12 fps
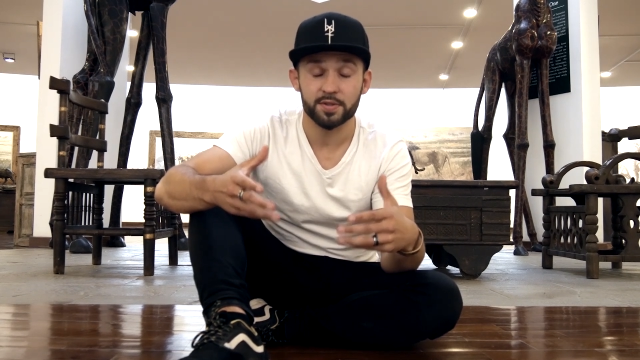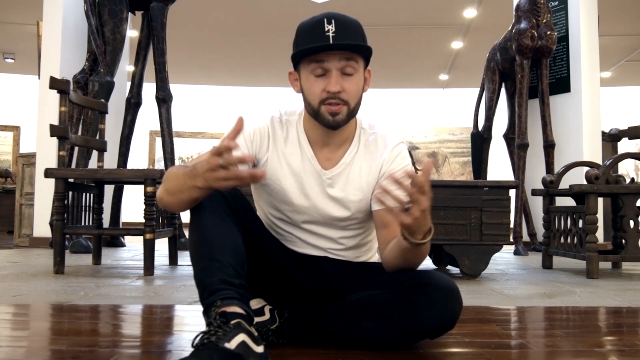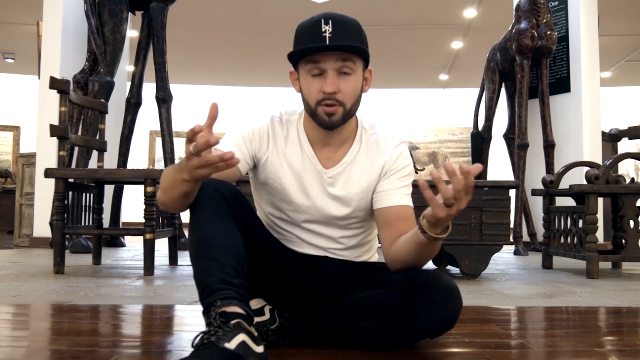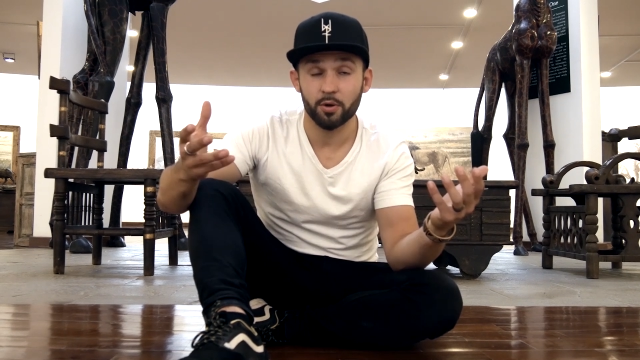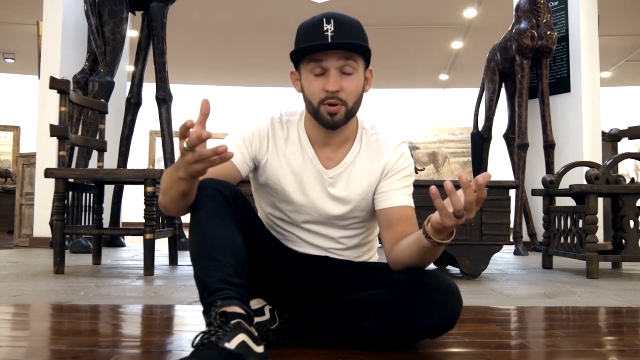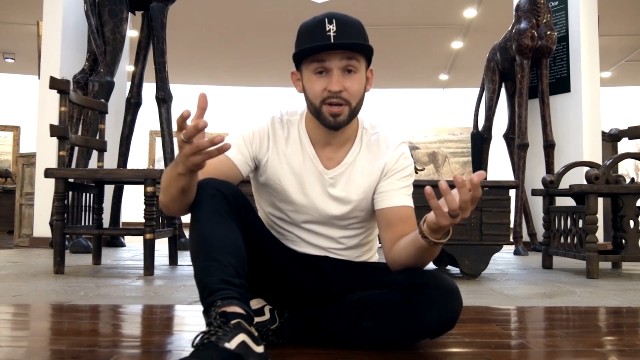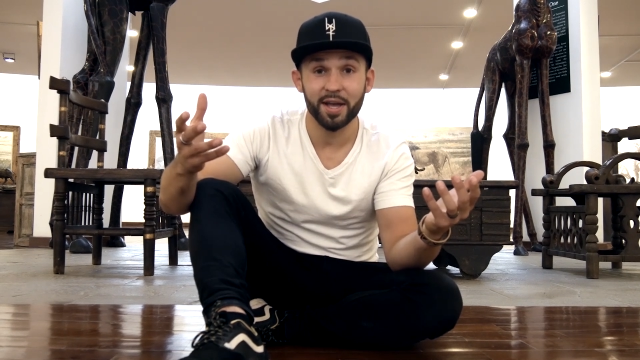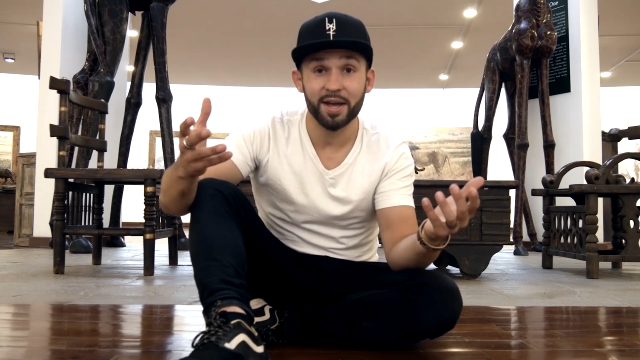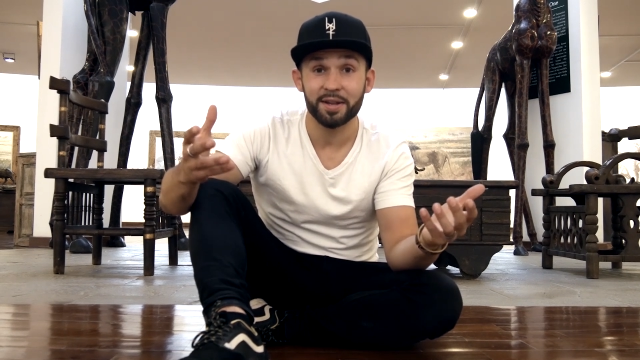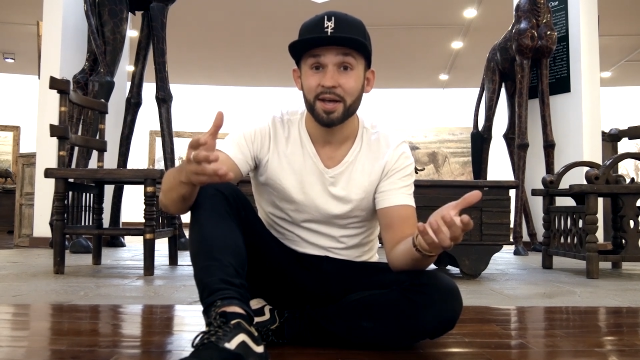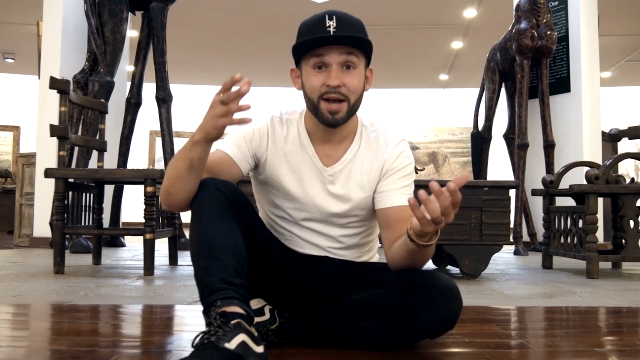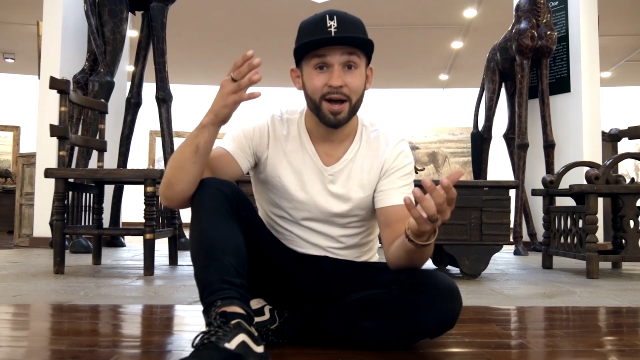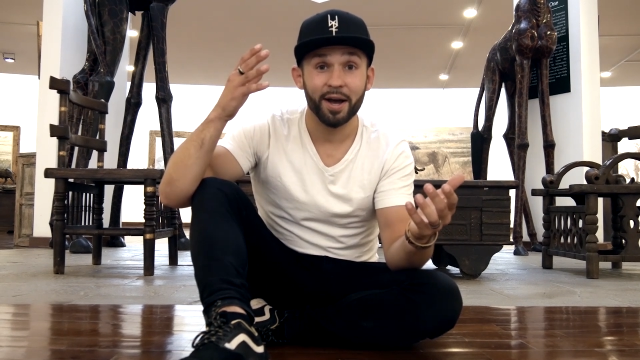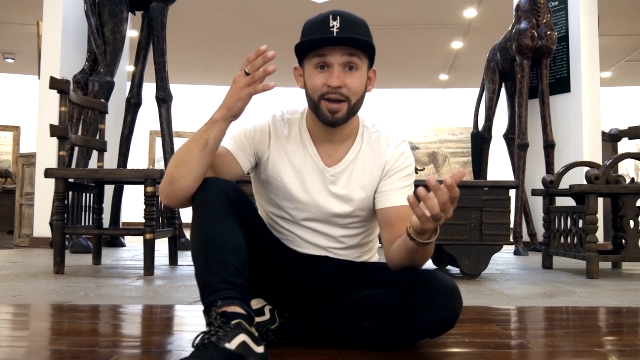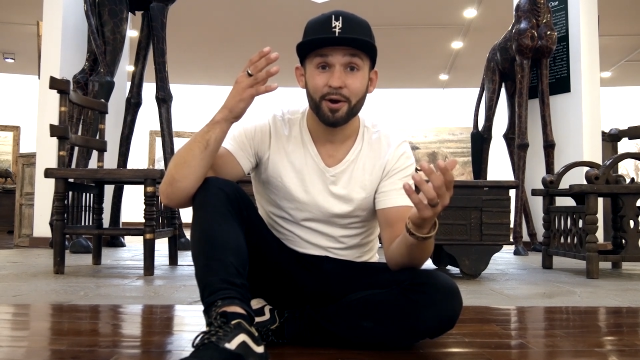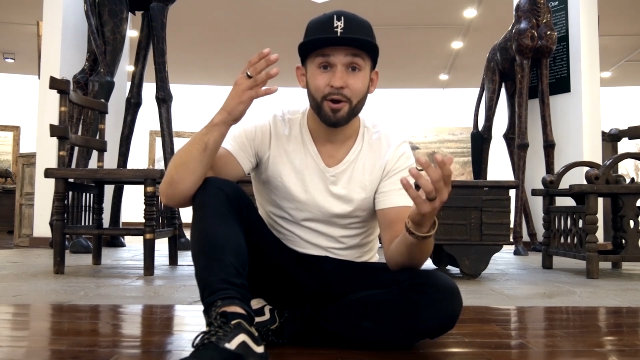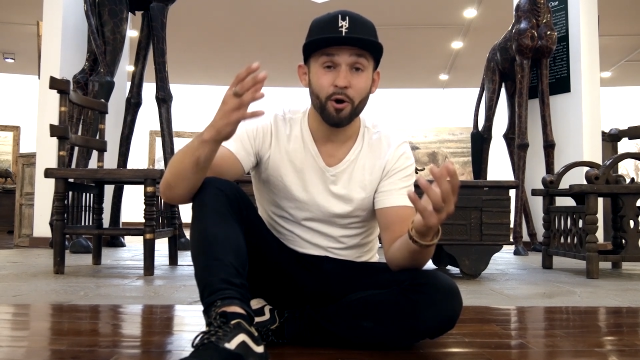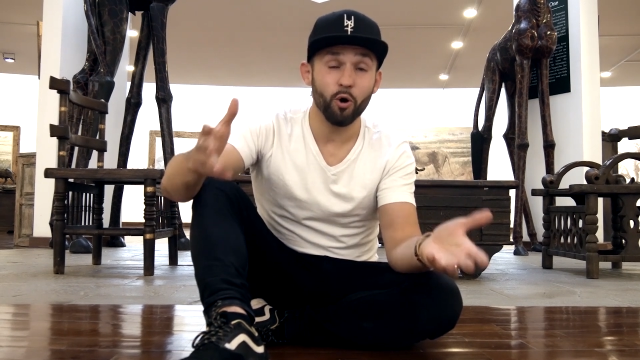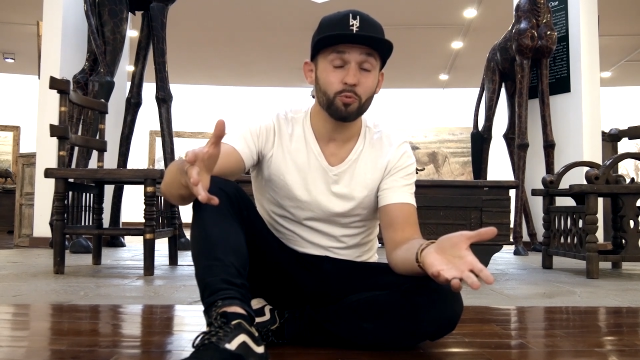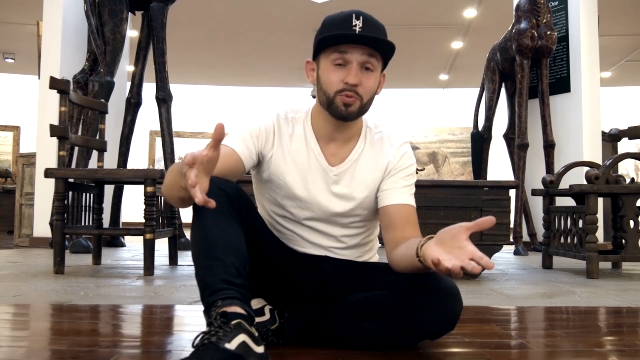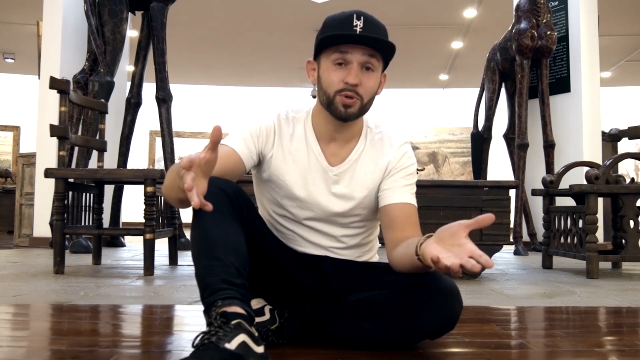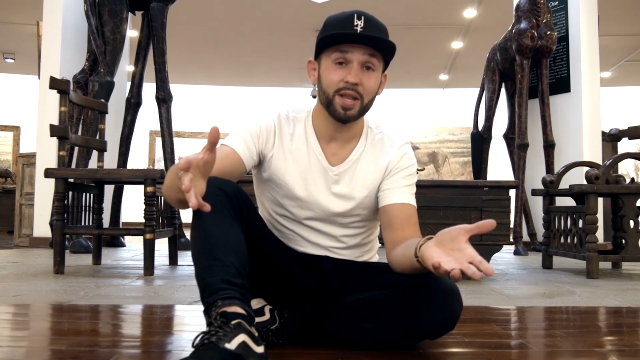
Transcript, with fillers: So again, I hope you